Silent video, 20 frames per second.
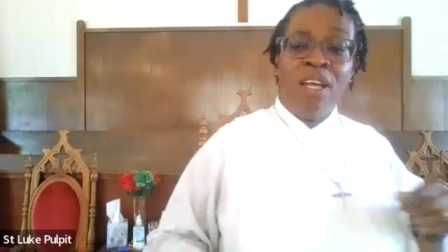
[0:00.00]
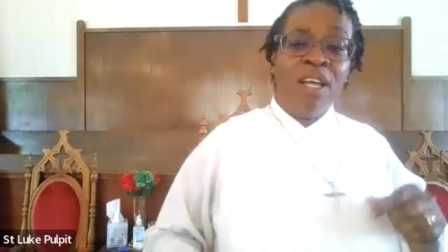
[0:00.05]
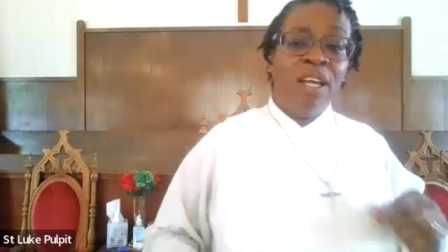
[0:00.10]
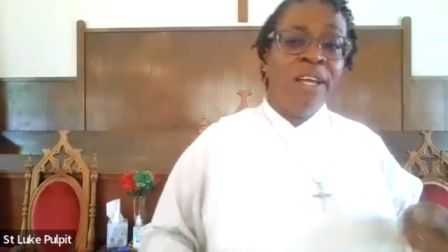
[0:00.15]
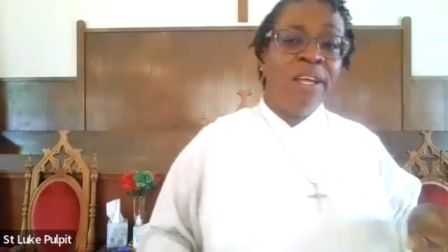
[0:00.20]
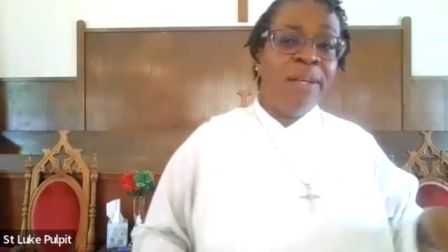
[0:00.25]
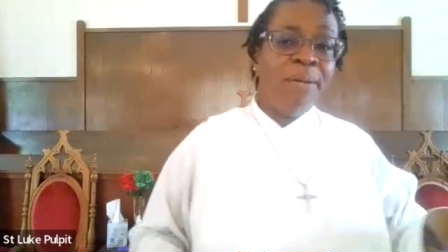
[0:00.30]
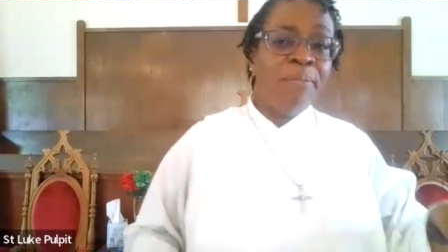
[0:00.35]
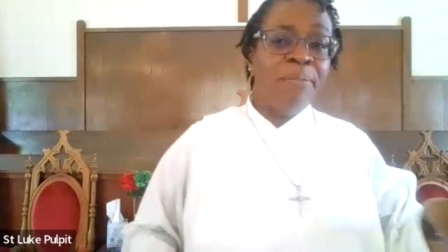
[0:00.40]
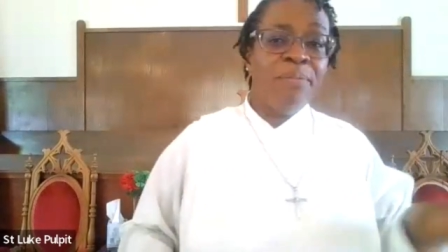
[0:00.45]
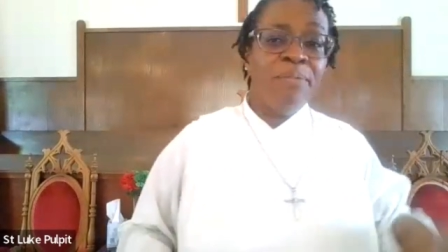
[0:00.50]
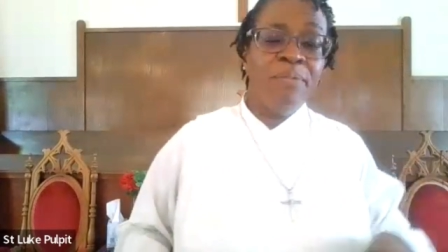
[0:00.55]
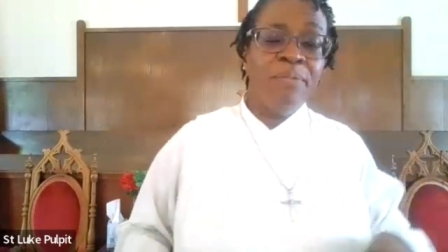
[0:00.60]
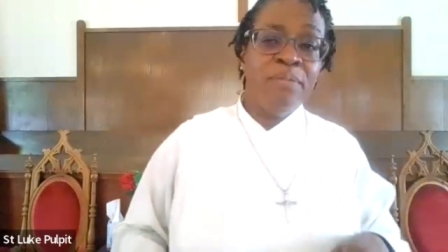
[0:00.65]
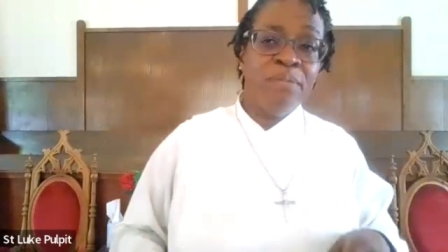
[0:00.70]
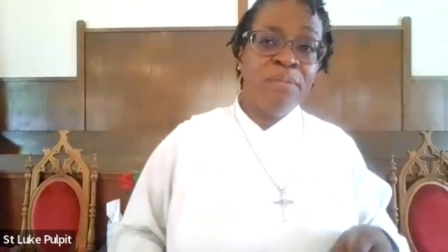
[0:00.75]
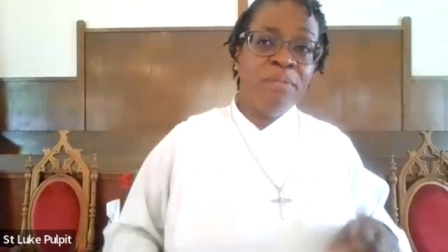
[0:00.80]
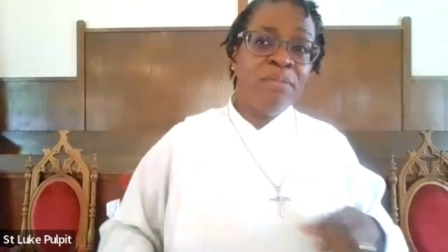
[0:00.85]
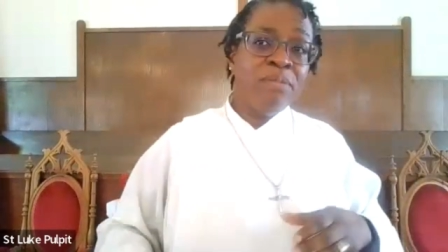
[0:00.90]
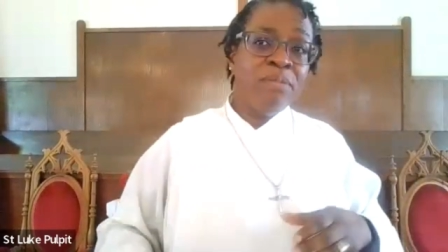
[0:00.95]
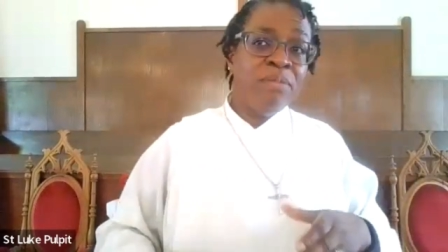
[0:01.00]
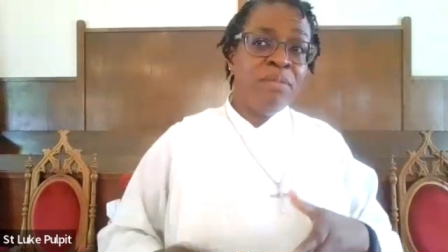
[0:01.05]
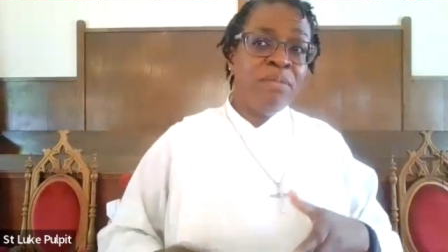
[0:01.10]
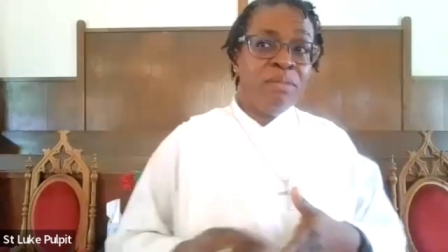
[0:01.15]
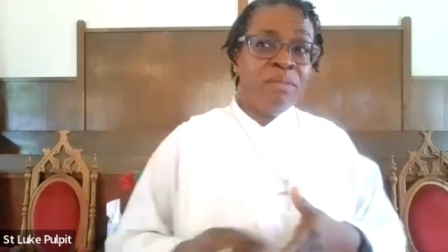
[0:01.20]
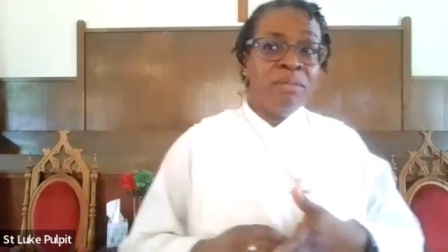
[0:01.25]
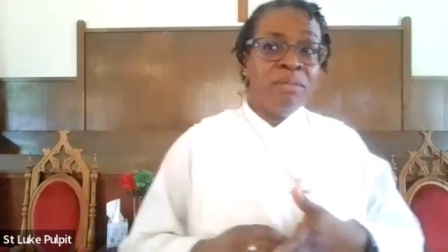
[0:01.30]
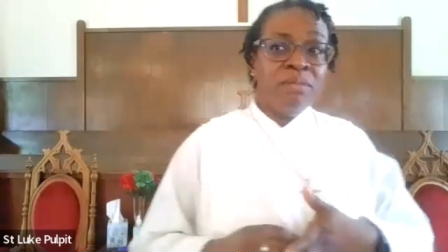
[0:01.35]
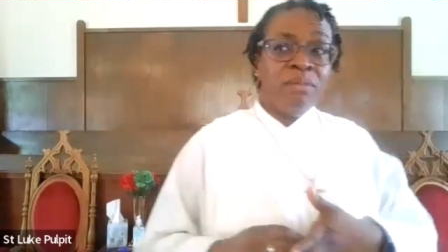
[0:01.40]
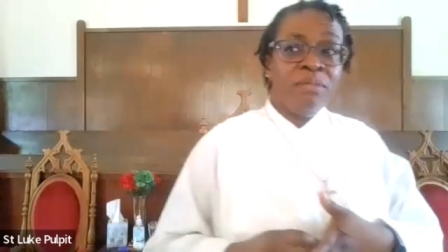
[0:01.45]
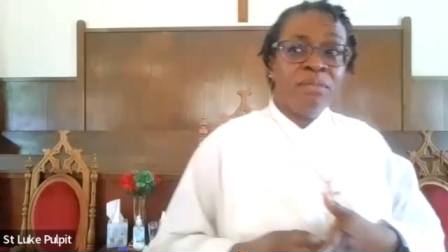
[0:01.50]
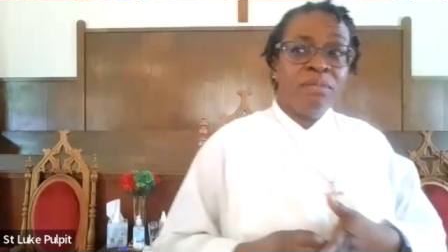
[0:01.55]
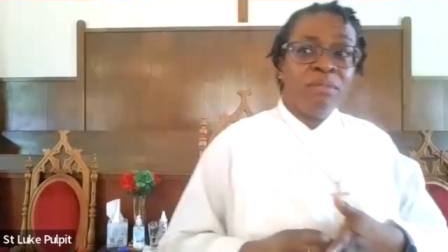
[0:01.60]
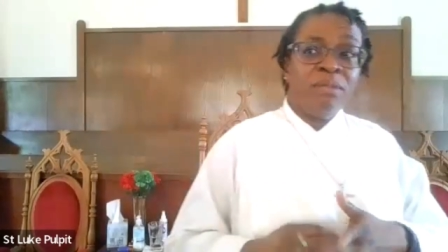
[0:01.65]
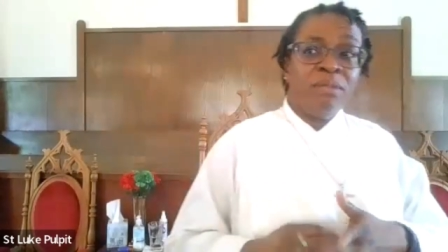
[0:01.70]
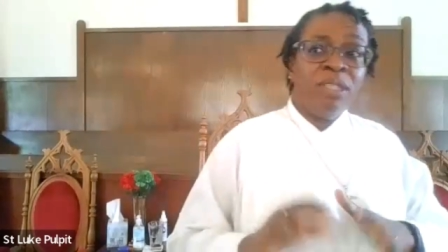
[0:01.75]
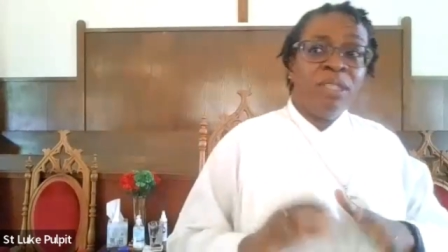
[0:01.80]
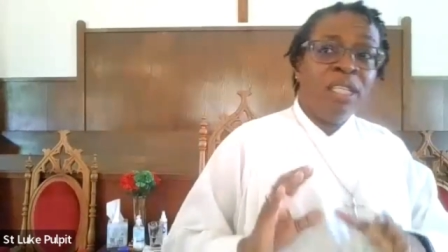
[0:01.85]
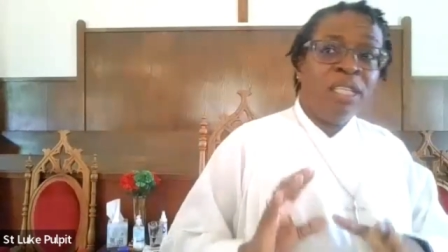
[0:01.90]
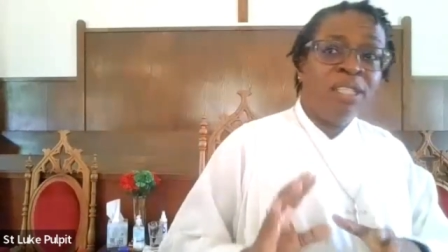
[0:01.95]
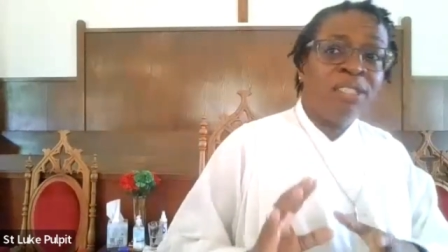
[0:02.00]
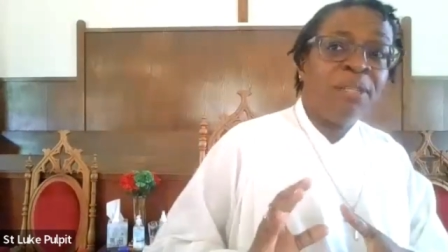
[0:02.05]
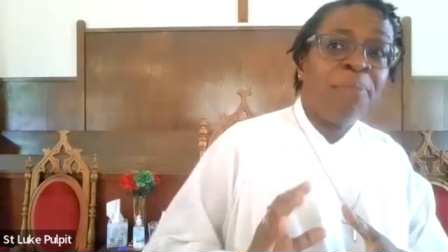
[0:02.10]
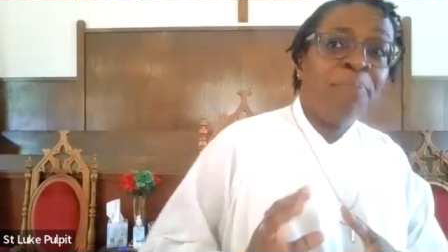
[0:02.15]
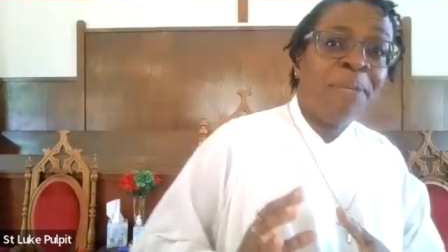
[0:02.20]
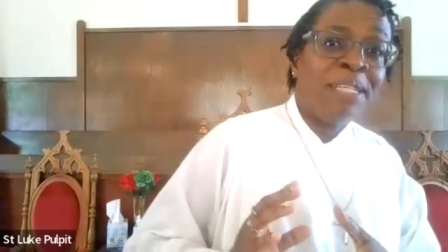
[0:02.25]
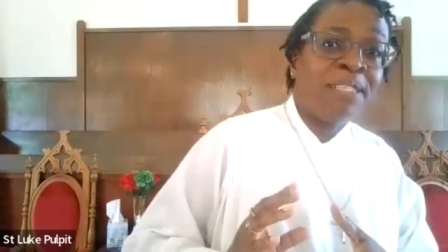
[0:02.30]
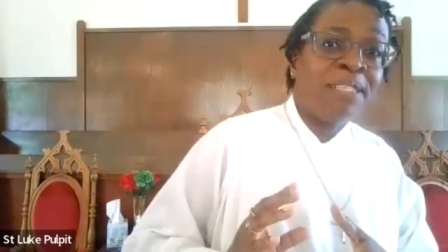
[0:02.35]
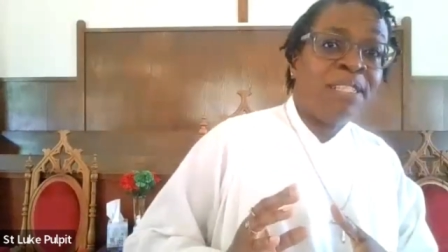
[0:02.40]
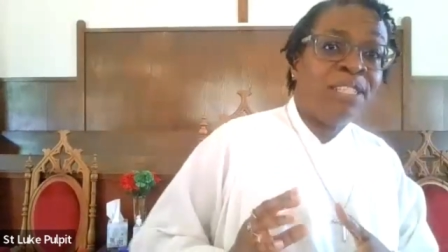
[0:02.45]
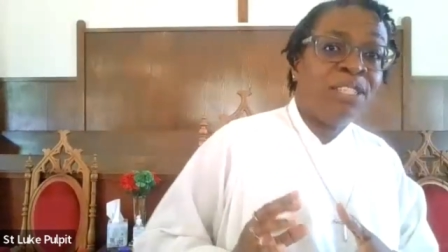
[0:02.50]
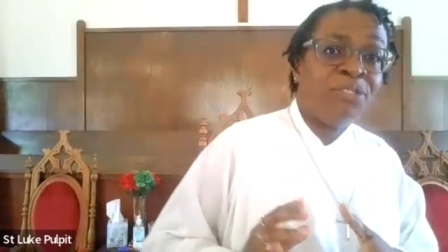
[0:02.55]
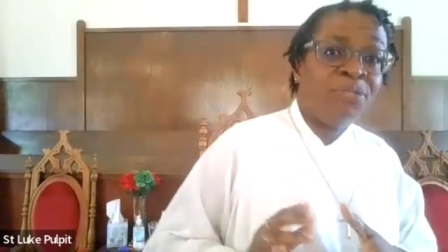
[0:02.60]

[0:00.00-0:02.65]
Um, here's a message